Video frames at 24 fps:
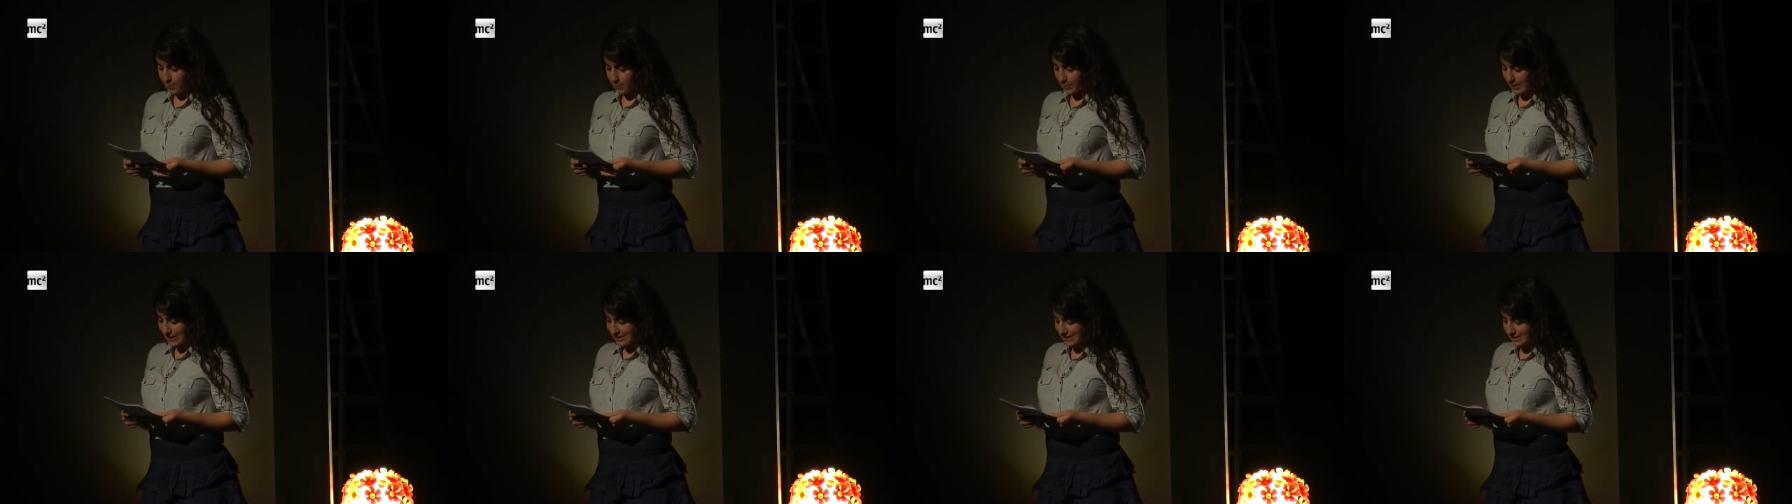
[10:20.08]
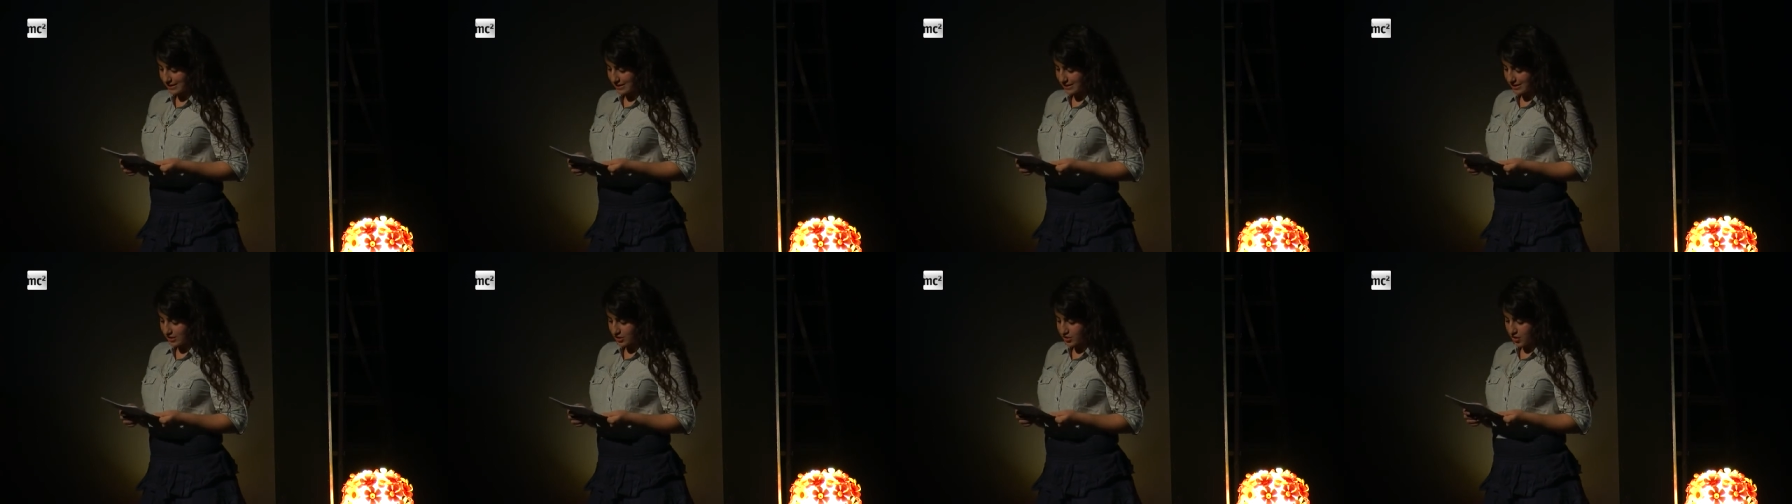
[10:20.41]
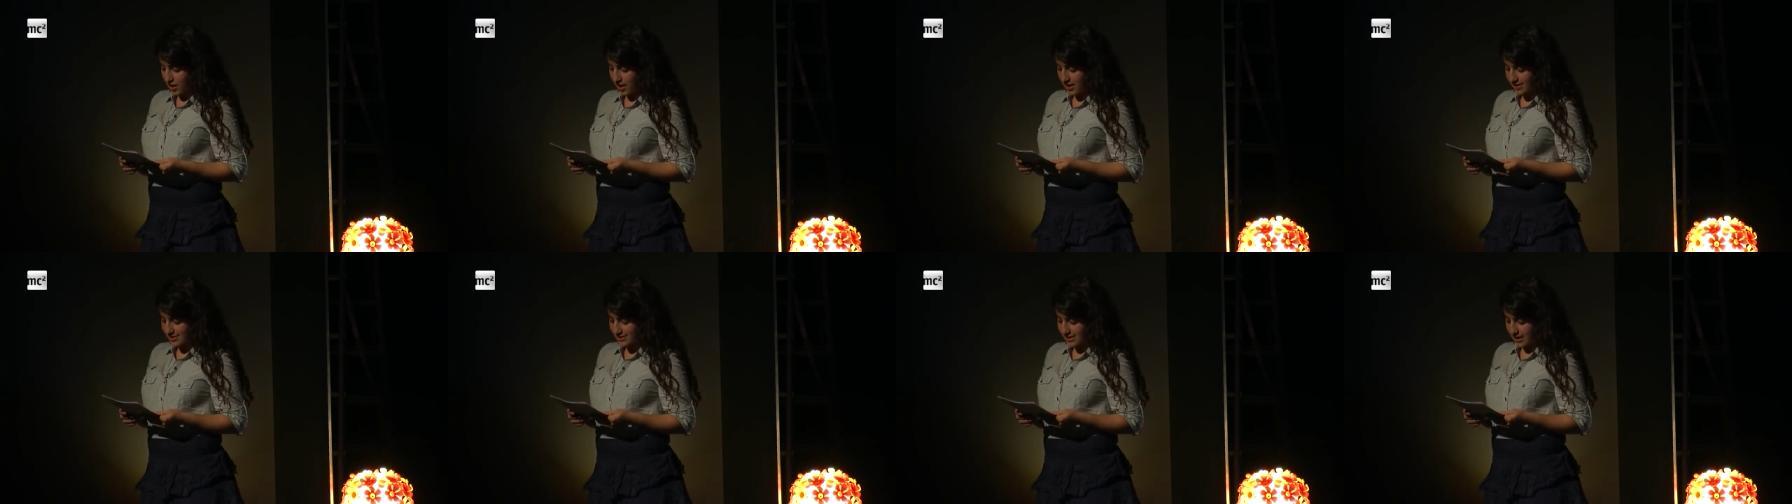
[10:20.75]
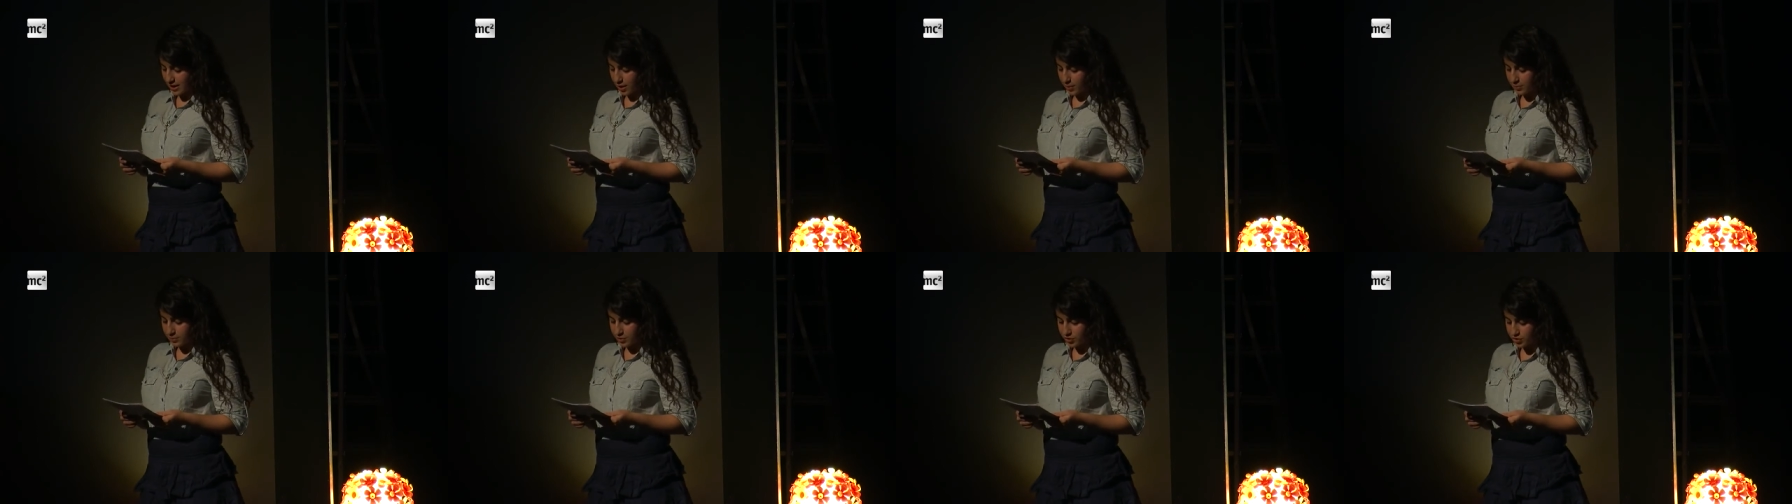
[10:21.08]
are basically trying to
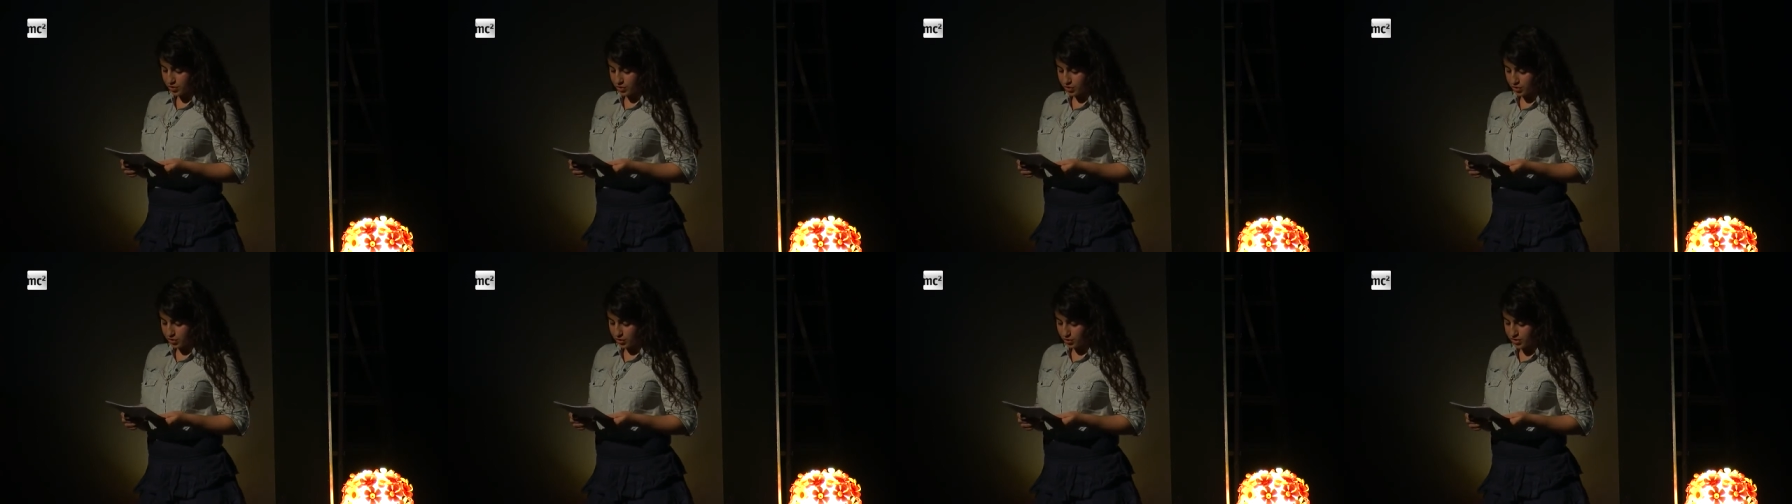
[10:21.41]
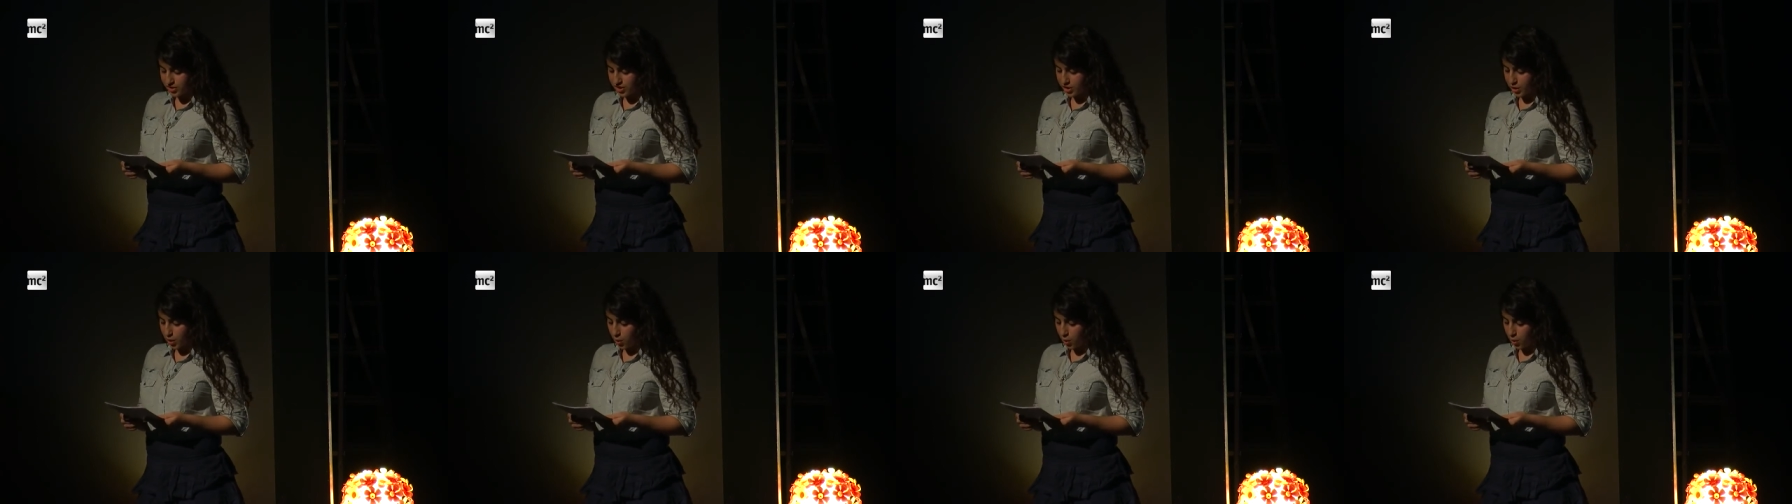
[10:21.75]
help the junior youth to